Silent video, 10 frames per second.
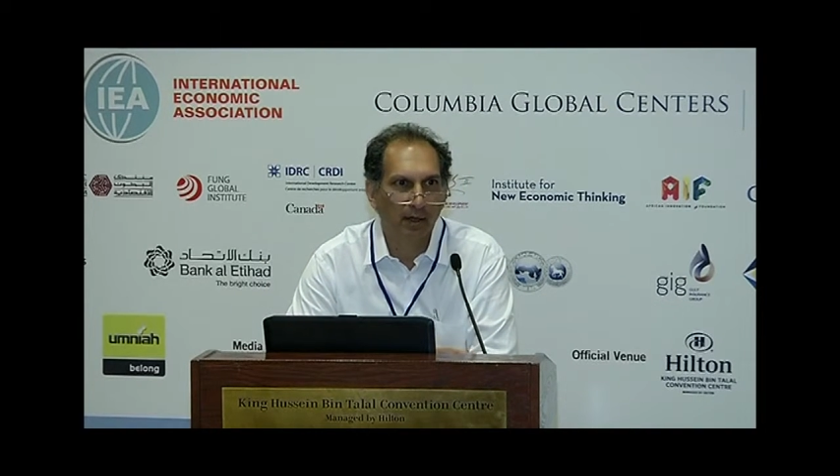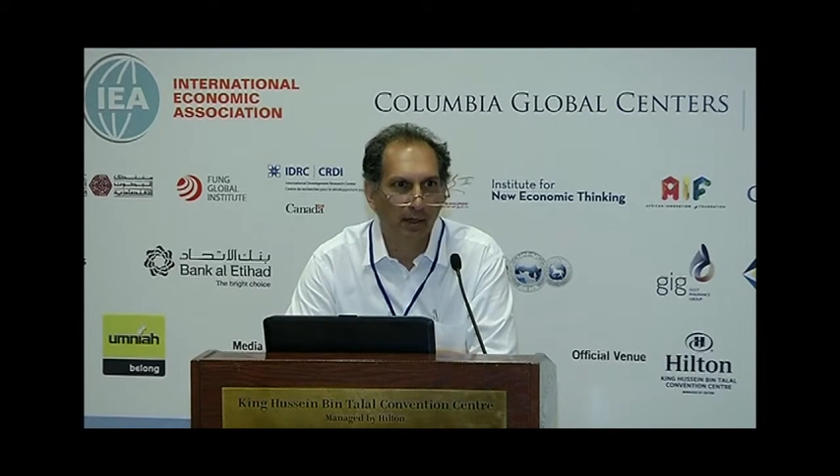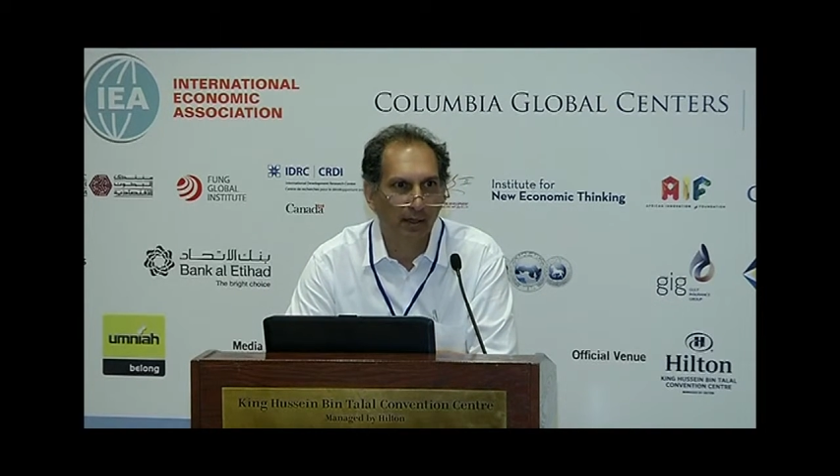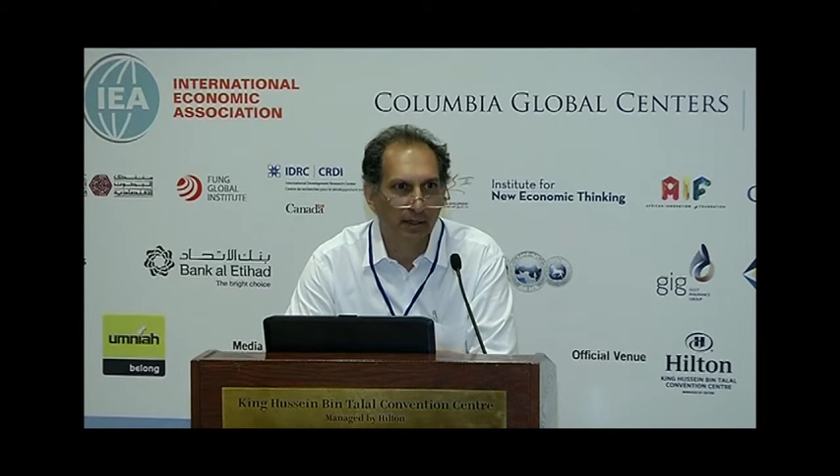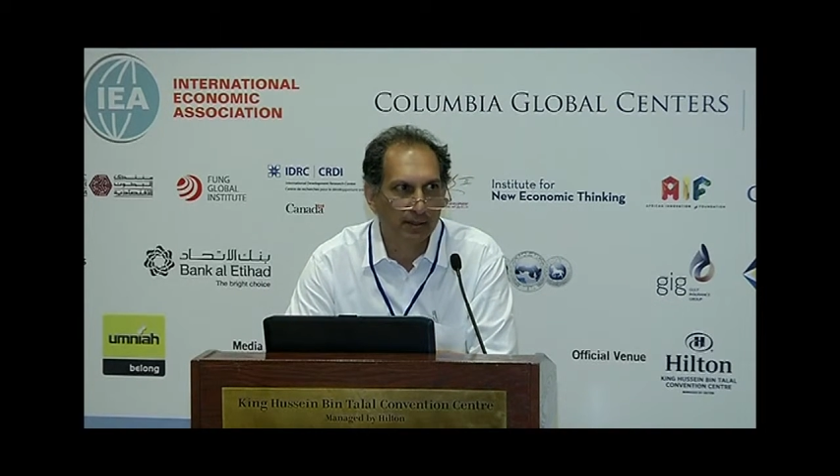
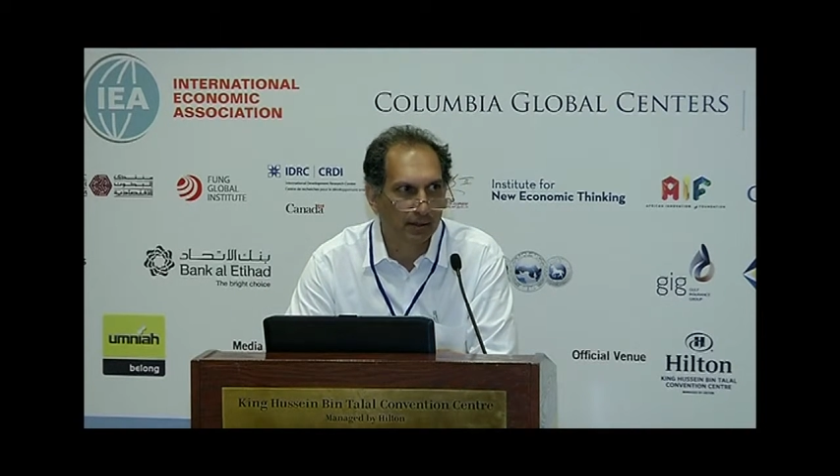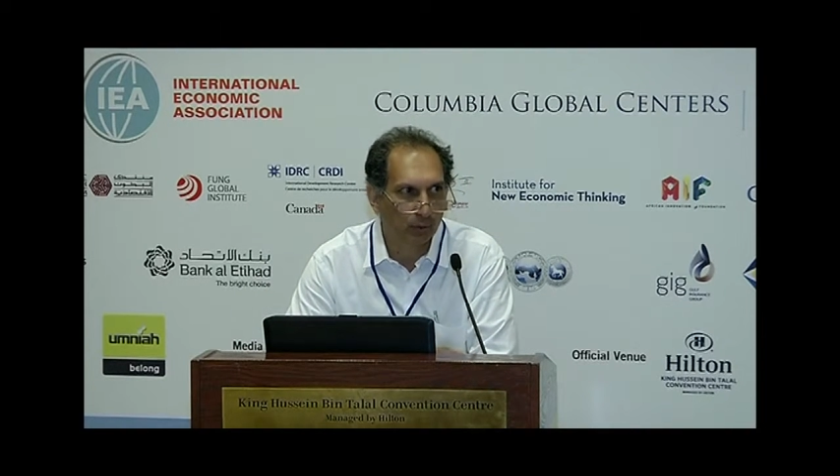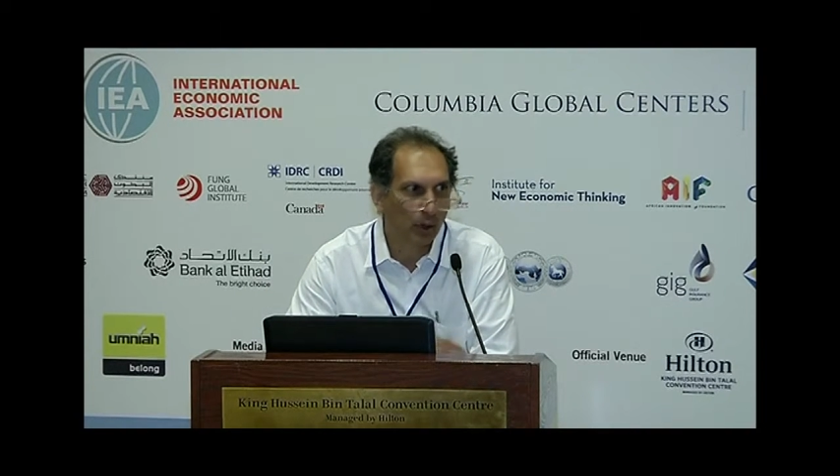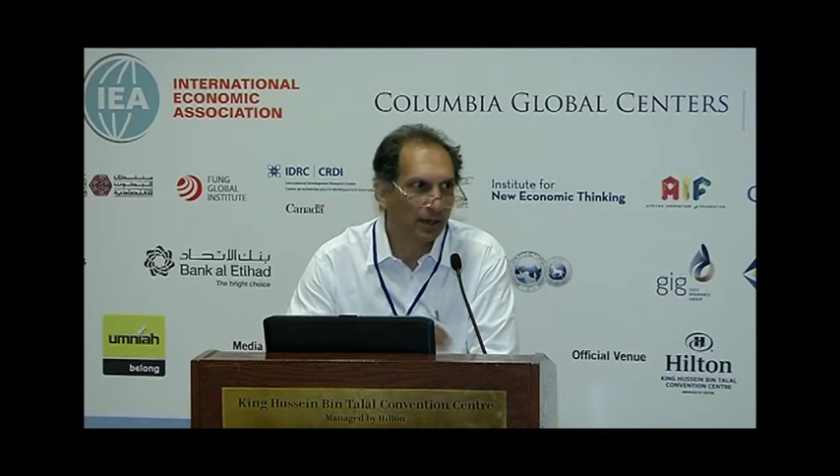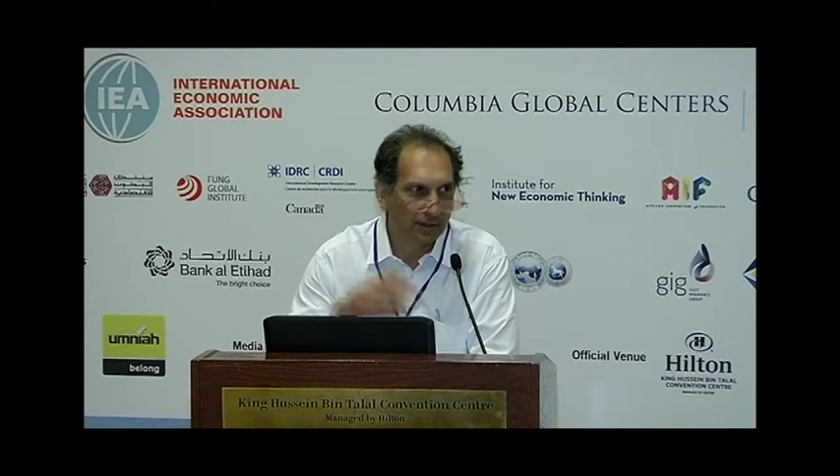uh East
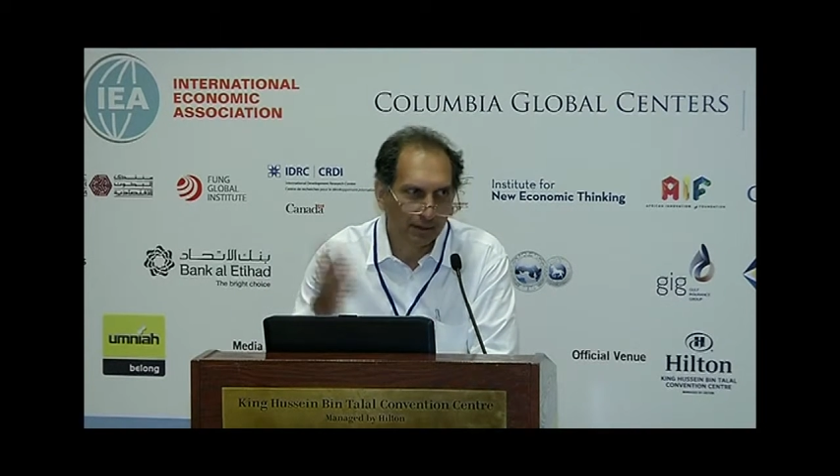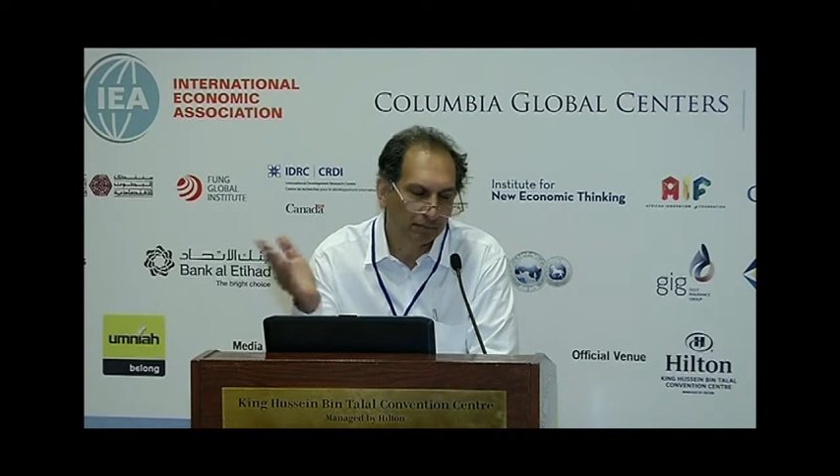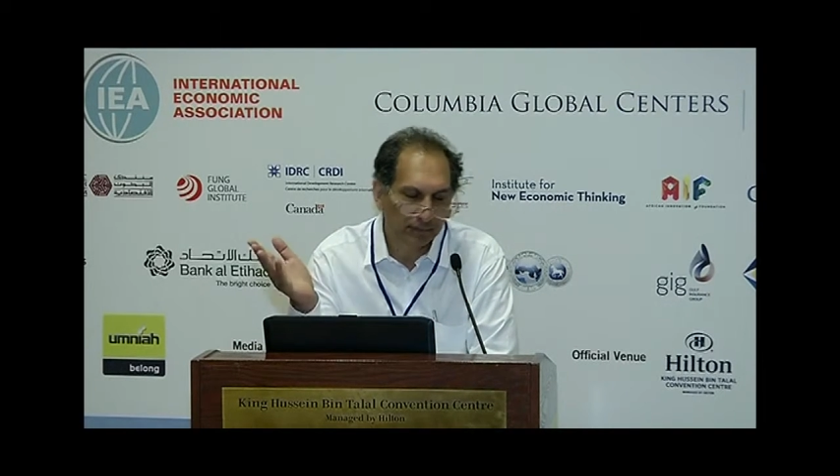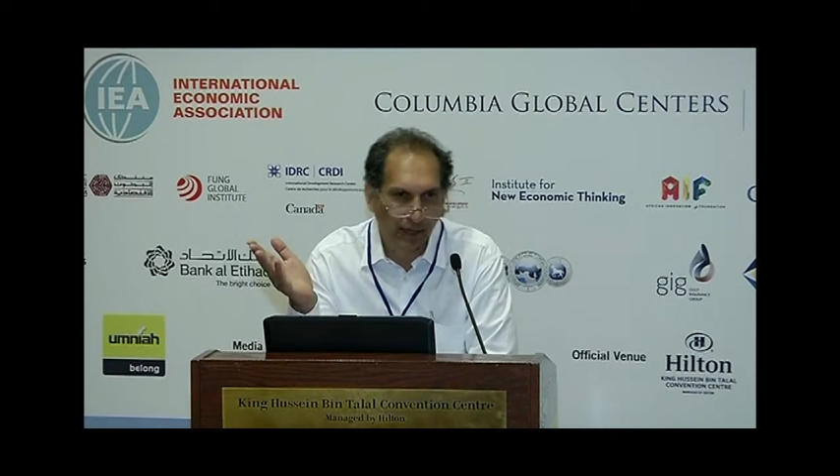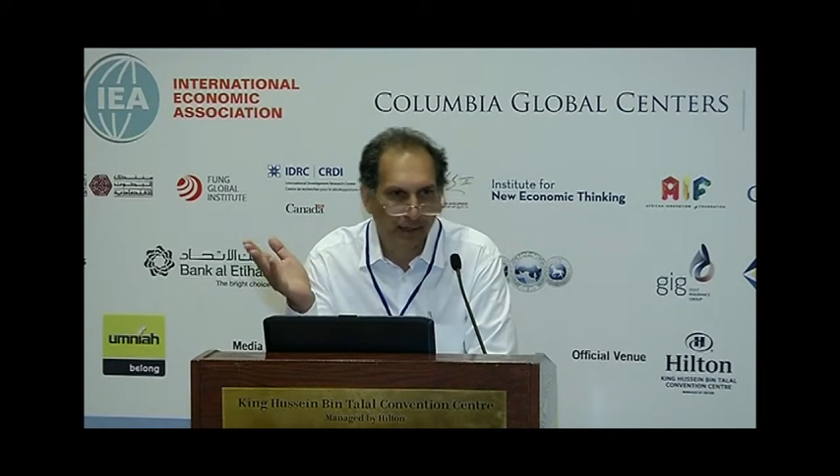and West
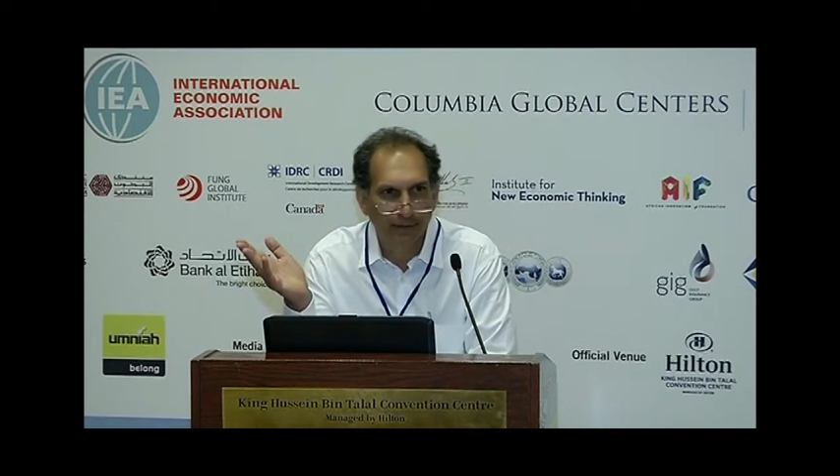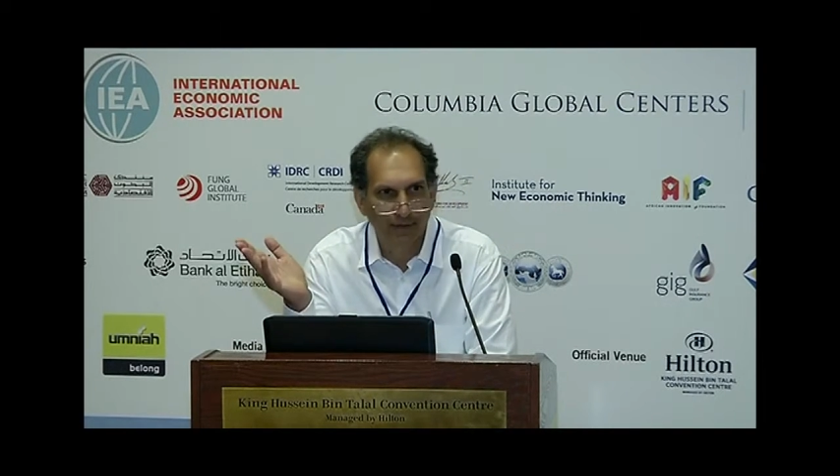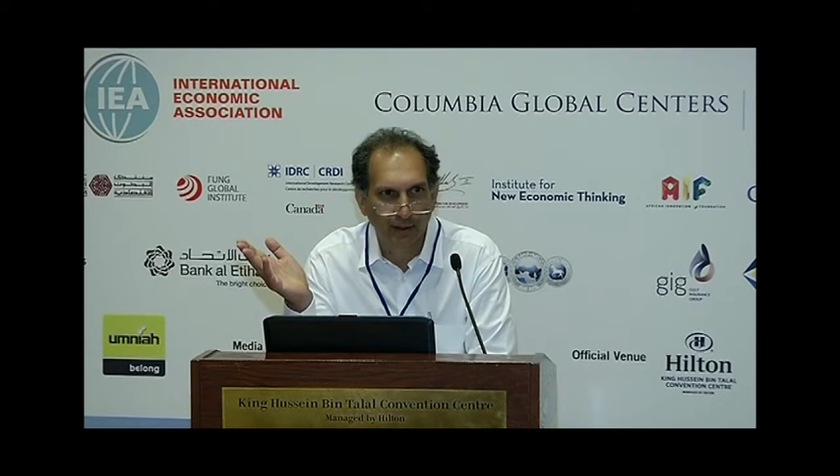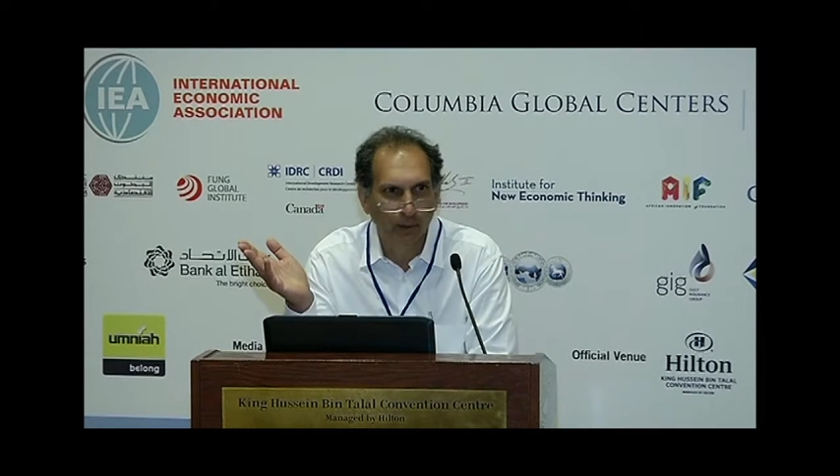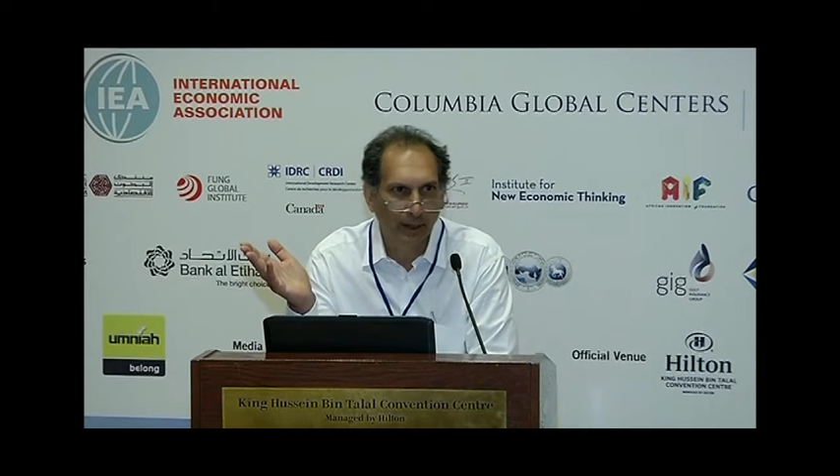kind of
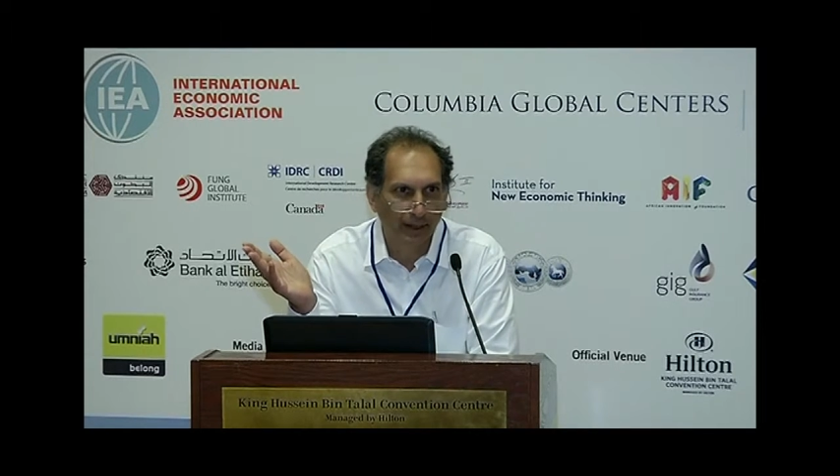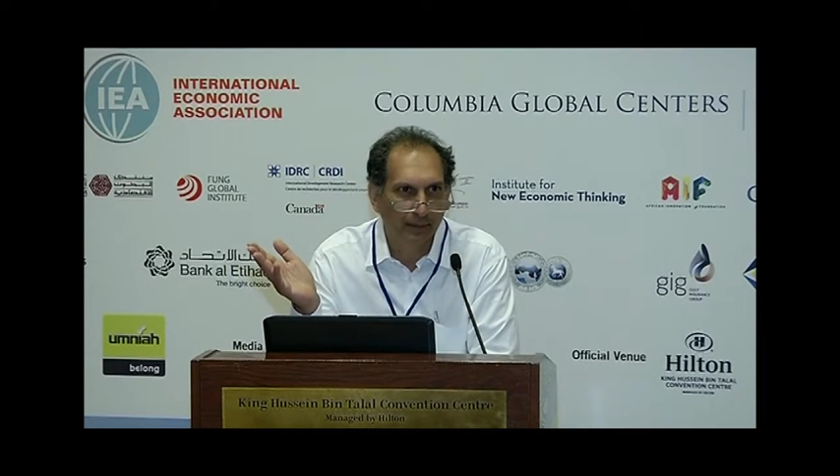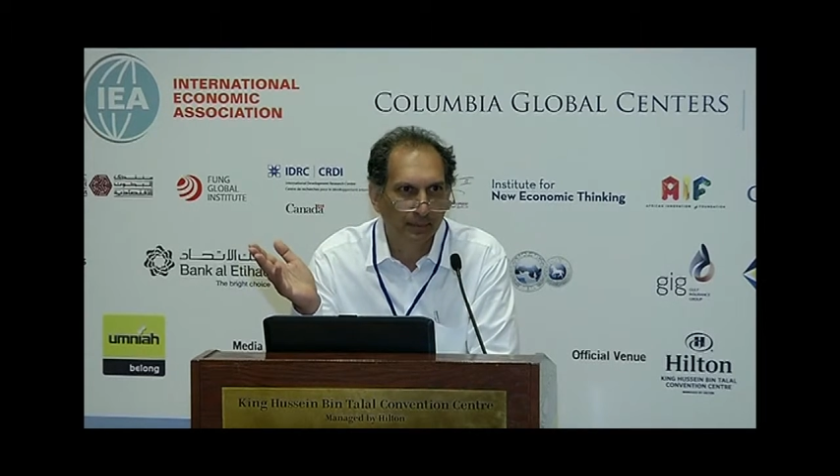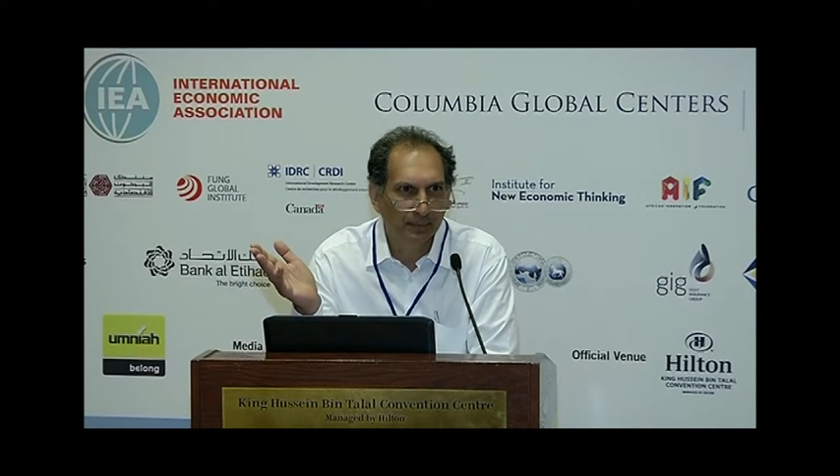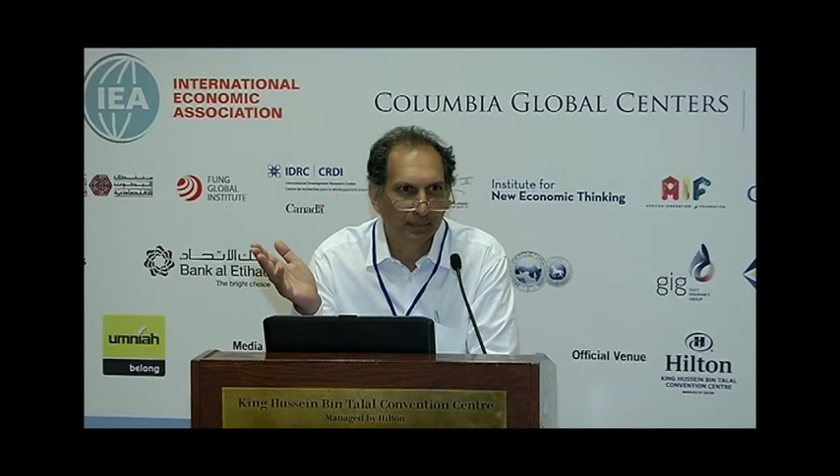fell away.